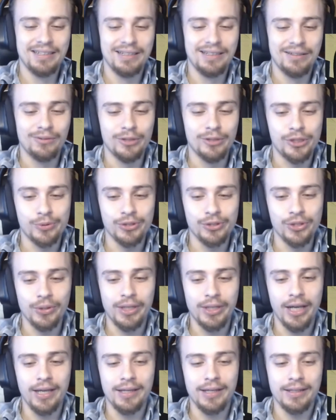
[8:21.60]
Which was
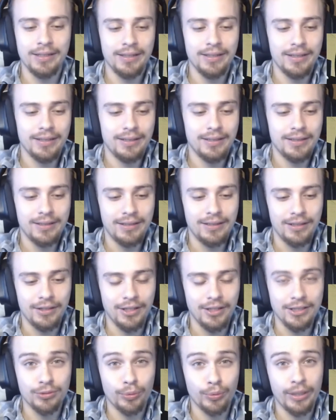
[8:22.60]
okay. You
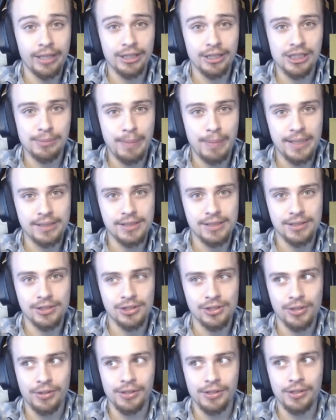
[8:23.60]
know, that's what I expected starting